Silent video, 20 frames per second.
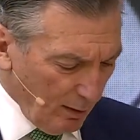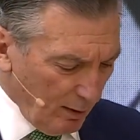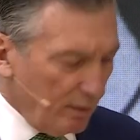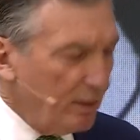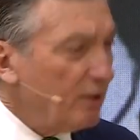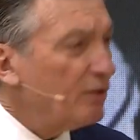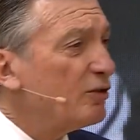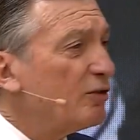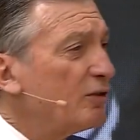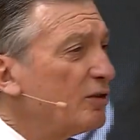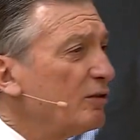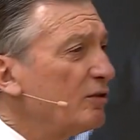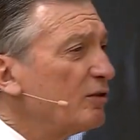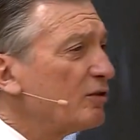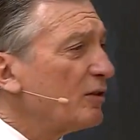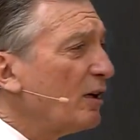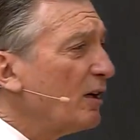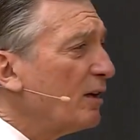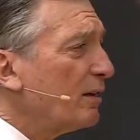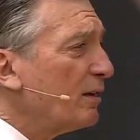This is in
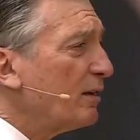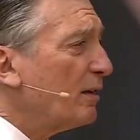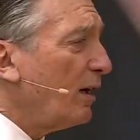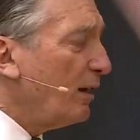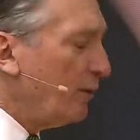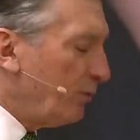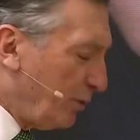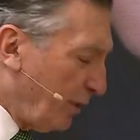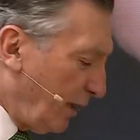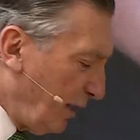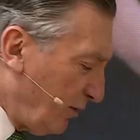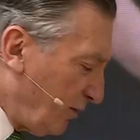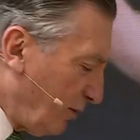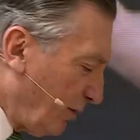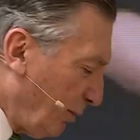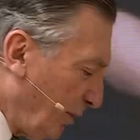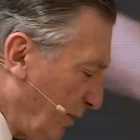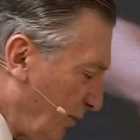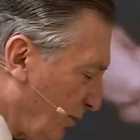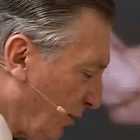stark contrast to
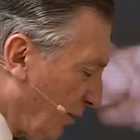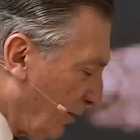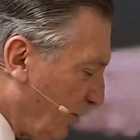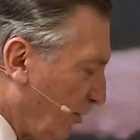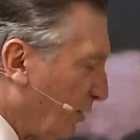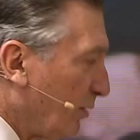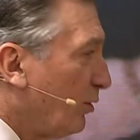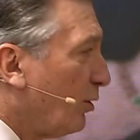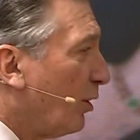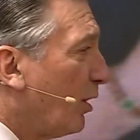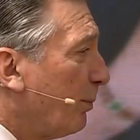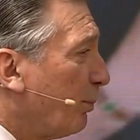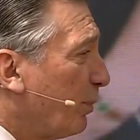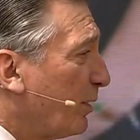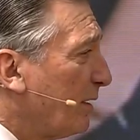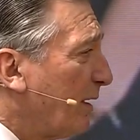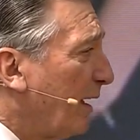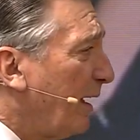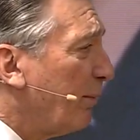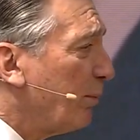research in
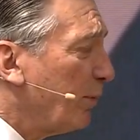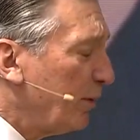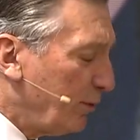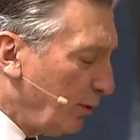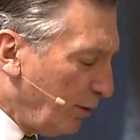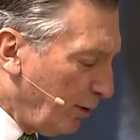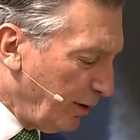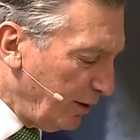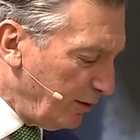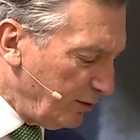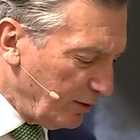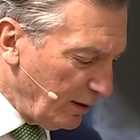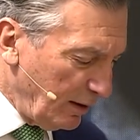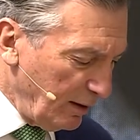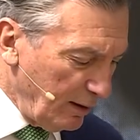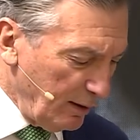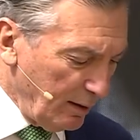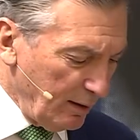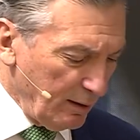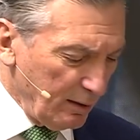corporate laboratories
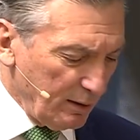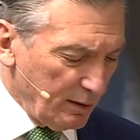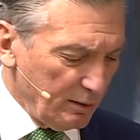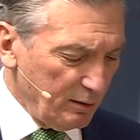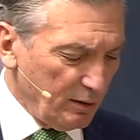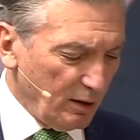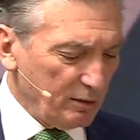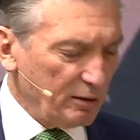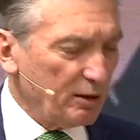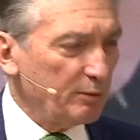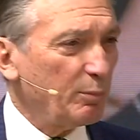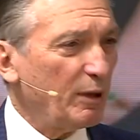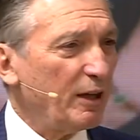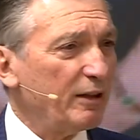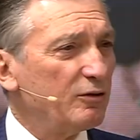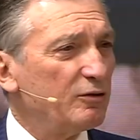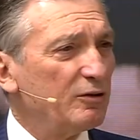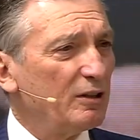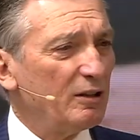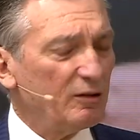conducted by
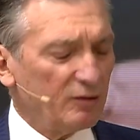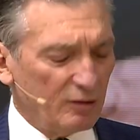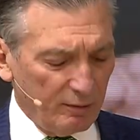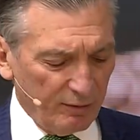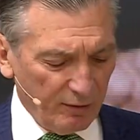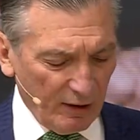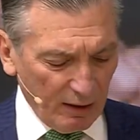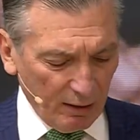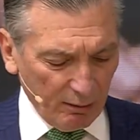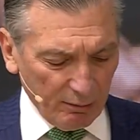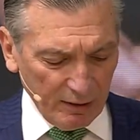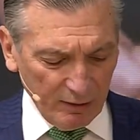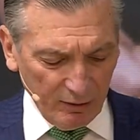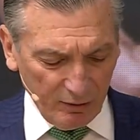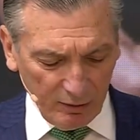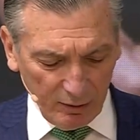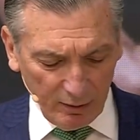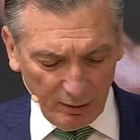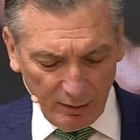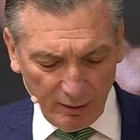seasoned veterans,
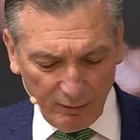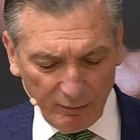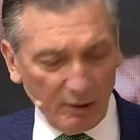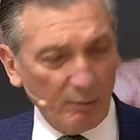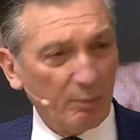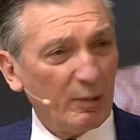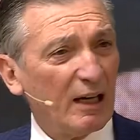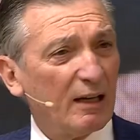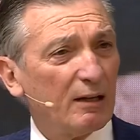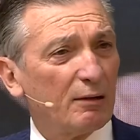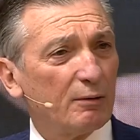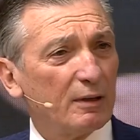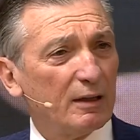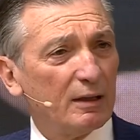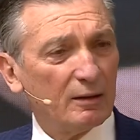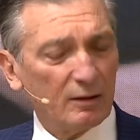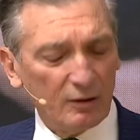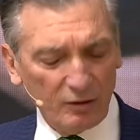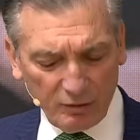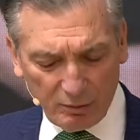the battery
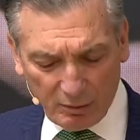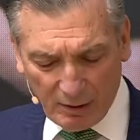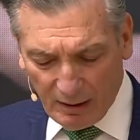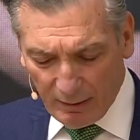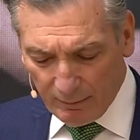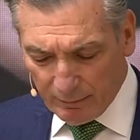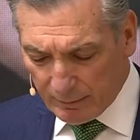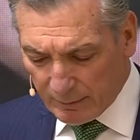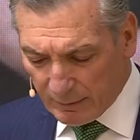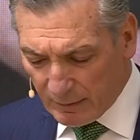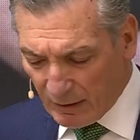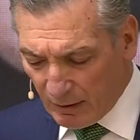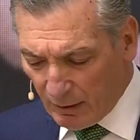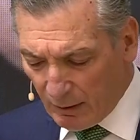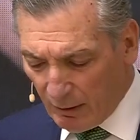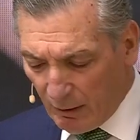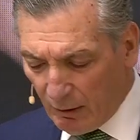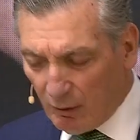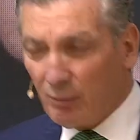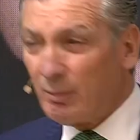industry.
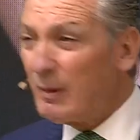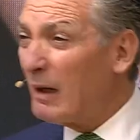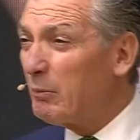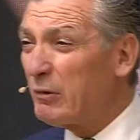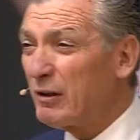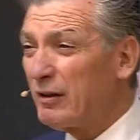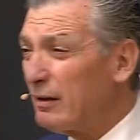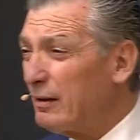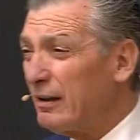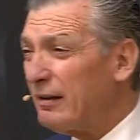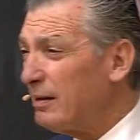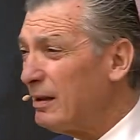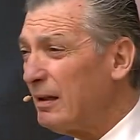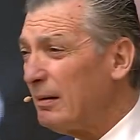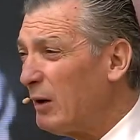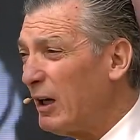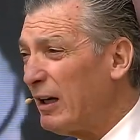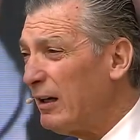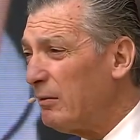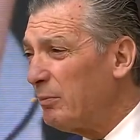Remember, the
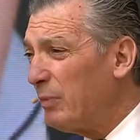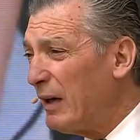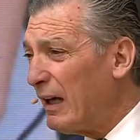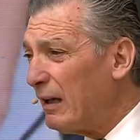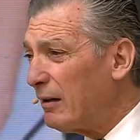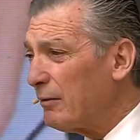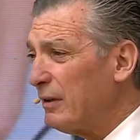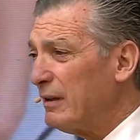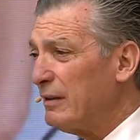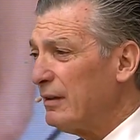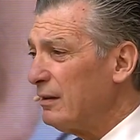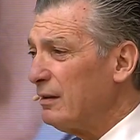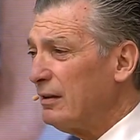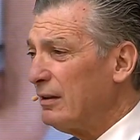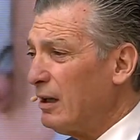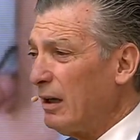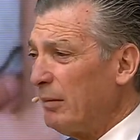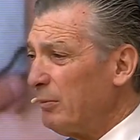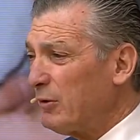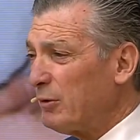lithium ion battery didn't
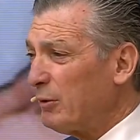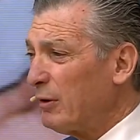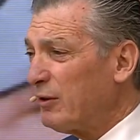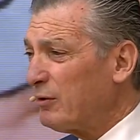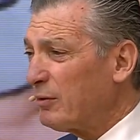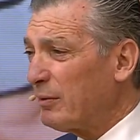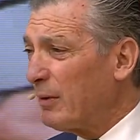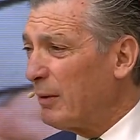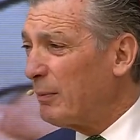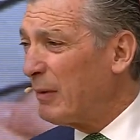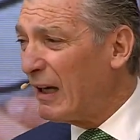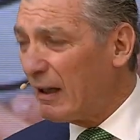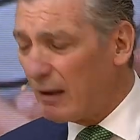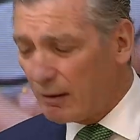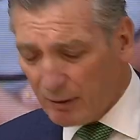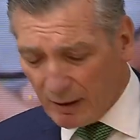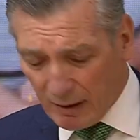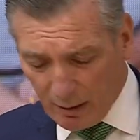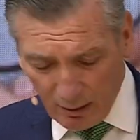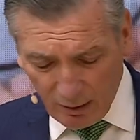come to us from the
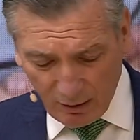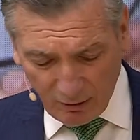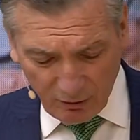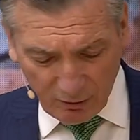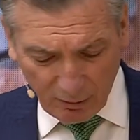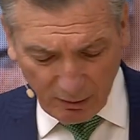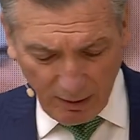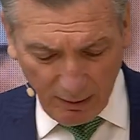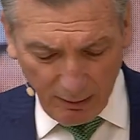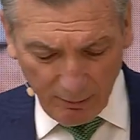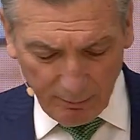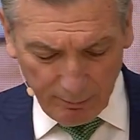battery industry.